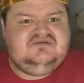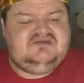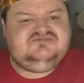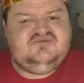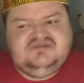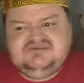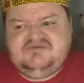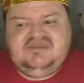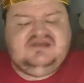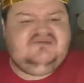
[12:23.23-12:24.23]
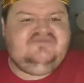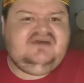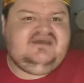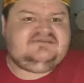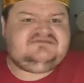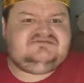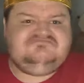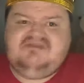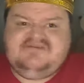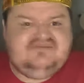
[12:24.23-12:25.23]
And talking to my younger fans,
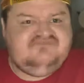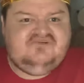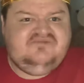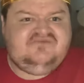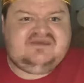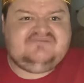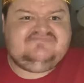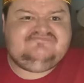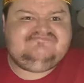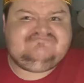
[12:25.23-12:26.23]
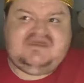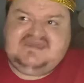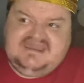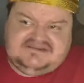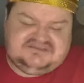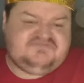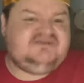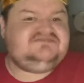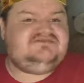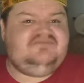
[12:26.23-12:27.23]
nothing wrong with it. Again,
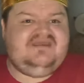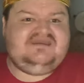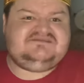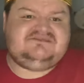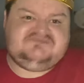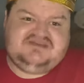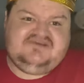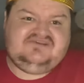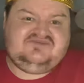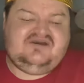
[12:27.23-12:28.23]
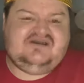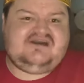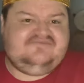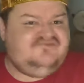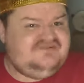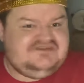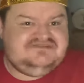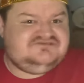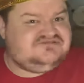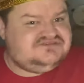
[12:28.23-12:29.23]
speak to the police, they'll tell you. I've
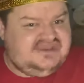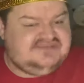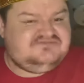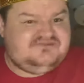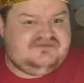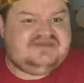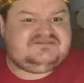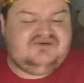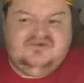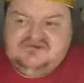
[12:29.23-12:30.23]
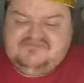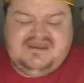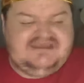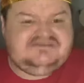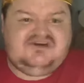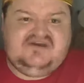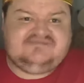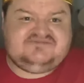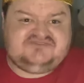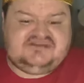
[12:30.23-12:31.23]
already checked with this. Many
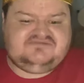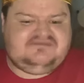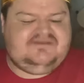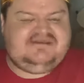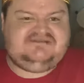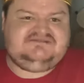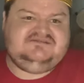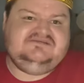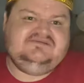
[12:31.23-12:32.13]
times I've checked with the police.